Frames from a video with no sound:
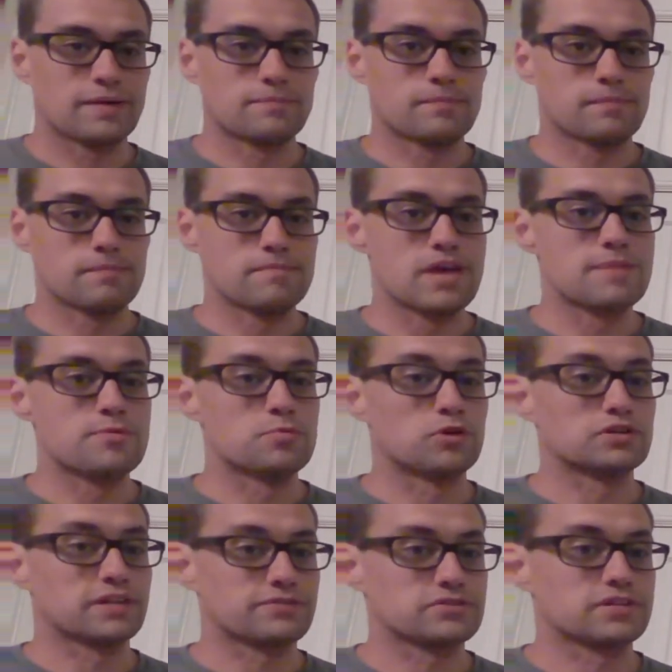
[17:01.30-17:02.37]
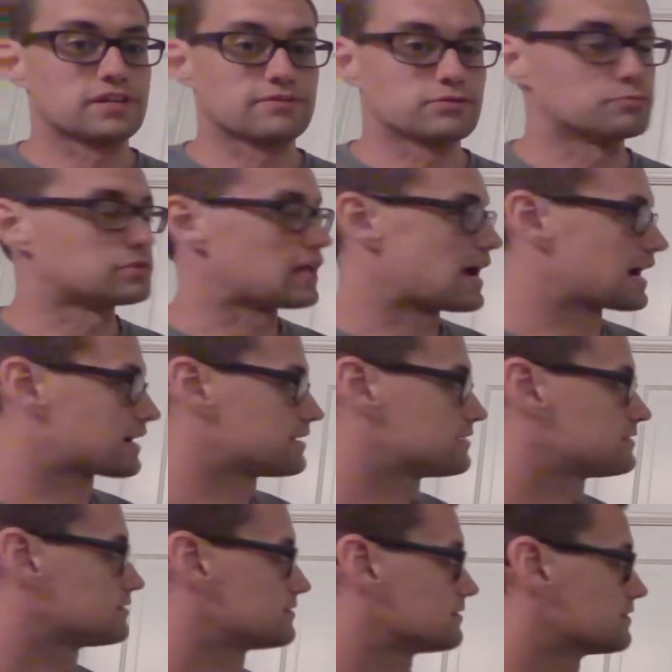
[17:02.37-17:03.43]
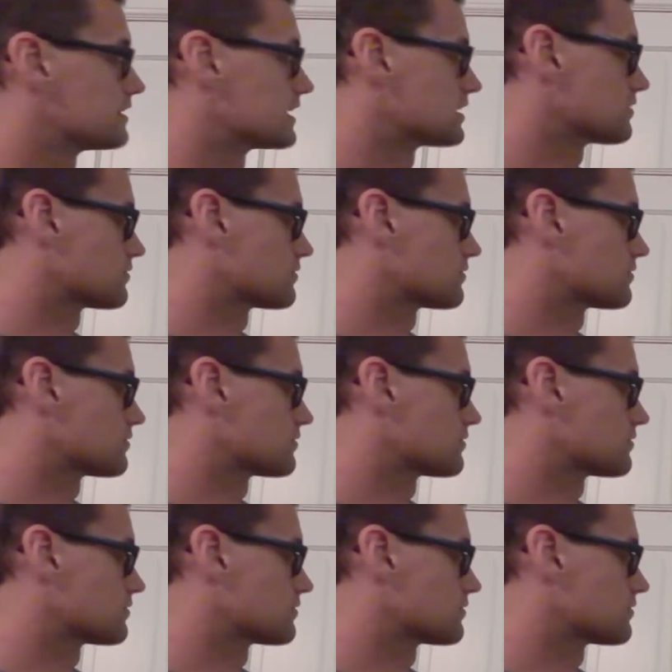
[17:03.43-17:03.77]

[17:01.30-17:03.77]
may be more devastating for black than for